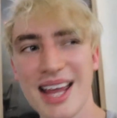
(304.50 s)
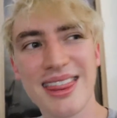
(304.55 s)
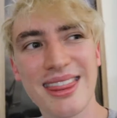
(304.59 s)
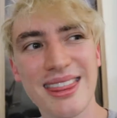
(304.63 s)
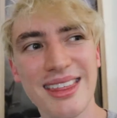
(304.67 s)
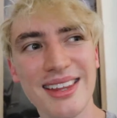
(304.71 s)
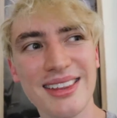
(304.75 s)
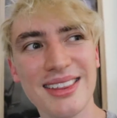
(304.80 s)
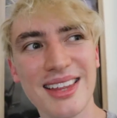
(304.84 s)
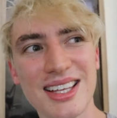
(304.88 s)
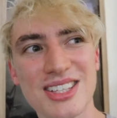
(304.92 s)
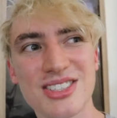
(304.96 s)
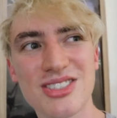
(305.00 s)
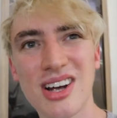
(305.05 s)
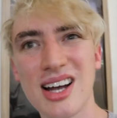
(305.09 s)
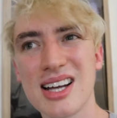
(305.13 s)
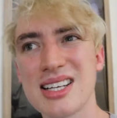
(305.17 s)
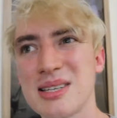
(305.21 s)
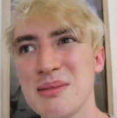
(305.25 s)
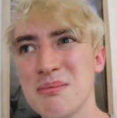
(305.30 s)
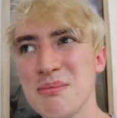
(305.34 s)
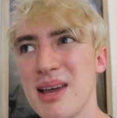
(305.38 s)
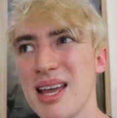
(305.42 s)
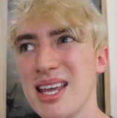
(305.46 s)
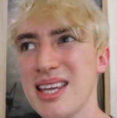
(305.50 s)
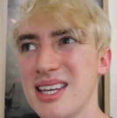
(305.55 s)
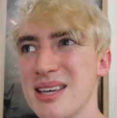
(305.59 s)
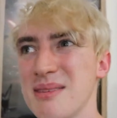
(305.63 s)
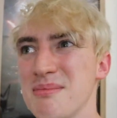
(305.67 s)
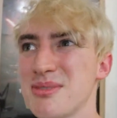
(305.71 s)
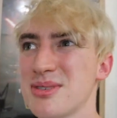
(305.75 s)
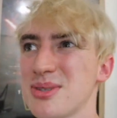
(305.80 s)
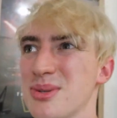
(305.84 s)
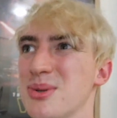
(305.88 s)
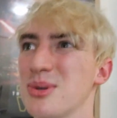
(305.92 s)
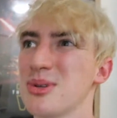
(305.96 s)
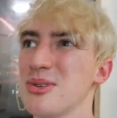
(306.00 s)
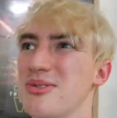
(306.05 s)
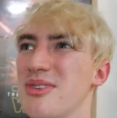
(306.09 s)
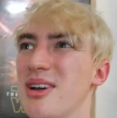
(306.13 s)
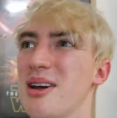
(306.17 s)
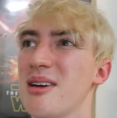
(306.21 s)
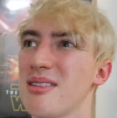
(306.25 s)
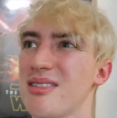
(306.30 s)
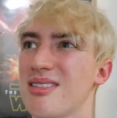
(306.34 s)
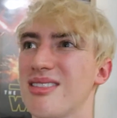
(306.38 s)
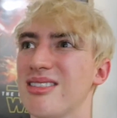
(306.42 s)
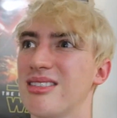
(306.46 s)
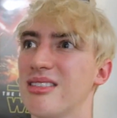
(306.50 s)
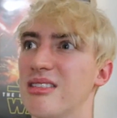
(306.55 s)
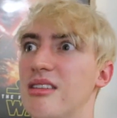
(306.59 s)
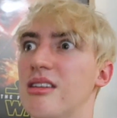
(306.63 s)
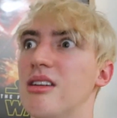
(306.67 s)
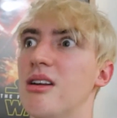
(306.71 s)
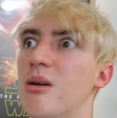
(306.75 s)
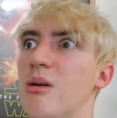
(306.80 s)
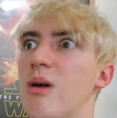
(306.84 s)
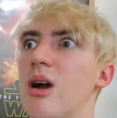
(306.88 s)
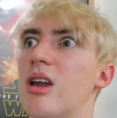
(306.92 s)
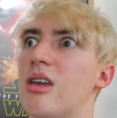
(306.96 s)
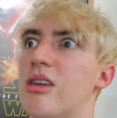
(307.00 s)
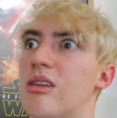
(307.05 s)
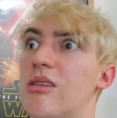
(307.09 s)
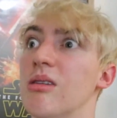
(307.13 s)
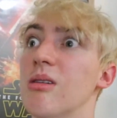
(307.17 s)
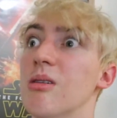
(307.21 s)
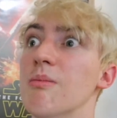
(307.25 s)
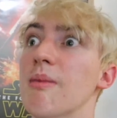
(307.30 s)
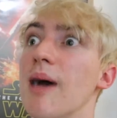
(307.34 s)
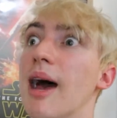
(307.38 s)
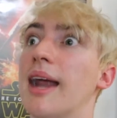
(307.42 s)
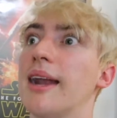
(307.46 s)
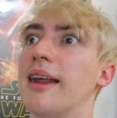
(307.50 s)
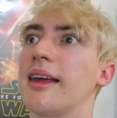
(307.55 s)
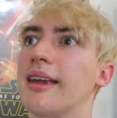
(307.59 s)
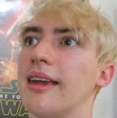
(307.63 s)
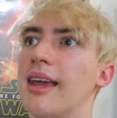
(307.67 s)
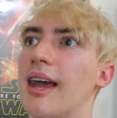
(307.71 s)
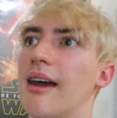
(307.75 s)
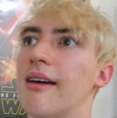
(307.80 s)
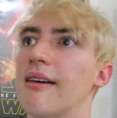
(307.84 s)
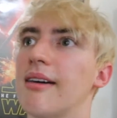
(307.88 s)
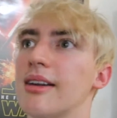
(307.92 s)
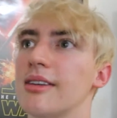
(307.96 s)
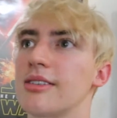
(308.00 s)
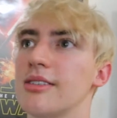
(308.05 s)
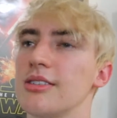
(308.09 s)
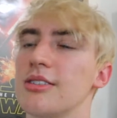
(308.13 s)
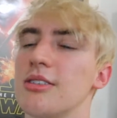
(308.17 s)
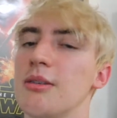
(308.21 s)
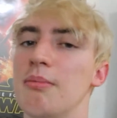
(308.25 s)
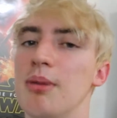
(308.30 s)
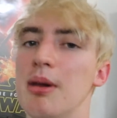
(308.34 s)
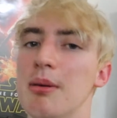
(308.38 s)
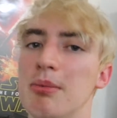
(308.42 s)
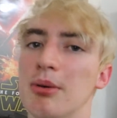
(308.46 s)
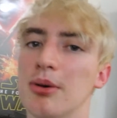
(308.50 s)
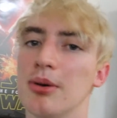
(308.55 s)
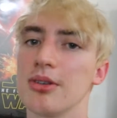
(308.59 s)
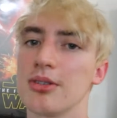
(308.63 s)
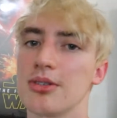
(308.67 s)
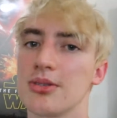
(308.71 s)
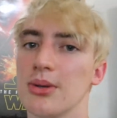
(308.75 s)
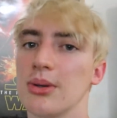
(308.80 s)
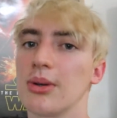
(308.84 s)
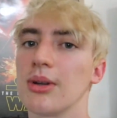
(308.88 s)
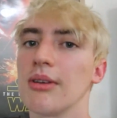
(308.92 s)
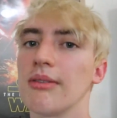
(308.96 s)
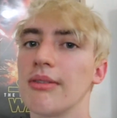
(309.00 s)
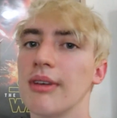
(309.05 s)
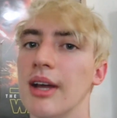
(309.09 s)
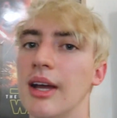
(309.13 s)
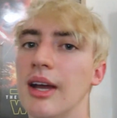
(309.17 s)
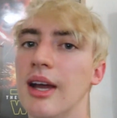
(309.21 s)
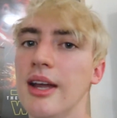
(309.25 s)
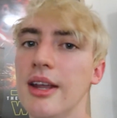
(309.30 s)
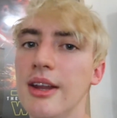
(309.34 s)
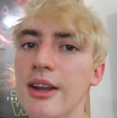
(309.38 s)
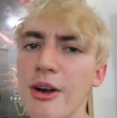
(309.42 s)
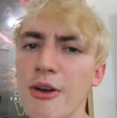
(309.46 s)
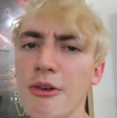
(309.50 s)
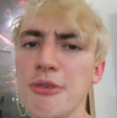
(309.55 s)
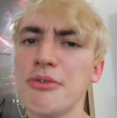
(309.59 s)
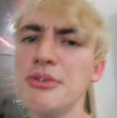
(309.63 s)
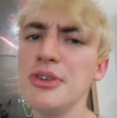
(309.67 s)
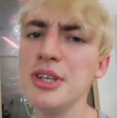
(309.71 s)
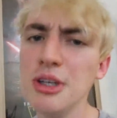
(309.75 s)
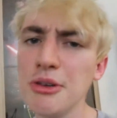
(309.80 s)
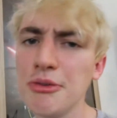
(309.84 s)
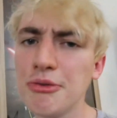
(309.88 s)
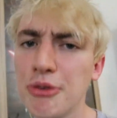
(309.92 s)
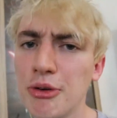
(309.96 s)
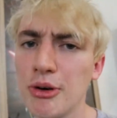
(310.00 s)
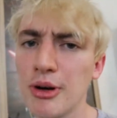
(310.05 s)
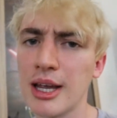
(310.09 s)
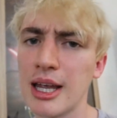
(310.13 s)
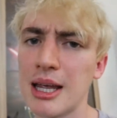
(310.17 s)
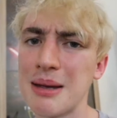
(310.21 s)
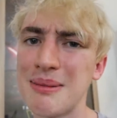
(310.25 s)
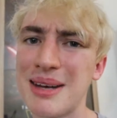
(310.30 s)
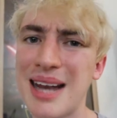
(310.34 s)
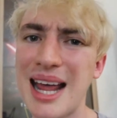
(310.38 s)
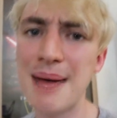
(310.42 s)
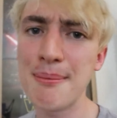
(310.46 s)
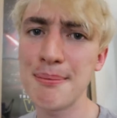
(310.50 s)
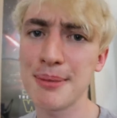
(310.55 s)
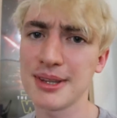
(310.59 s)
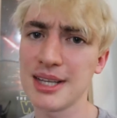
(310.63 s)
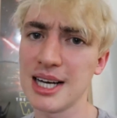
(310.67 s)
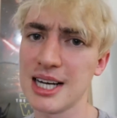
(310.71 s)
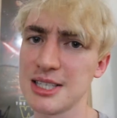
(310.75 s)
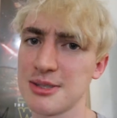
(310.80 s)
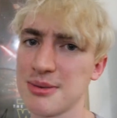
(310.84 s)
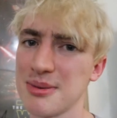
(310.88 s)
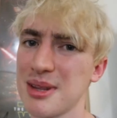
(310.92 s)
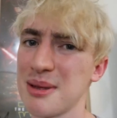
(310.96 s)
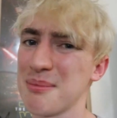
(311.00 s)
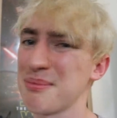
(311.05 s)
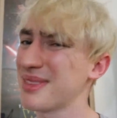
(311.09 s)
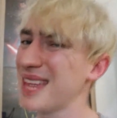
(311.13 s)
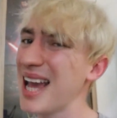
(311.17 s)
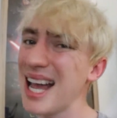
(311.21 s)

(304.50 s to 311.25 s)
I think they tried to make him sort of a, a humanic character so people could sort of, feel for him and empathize with him.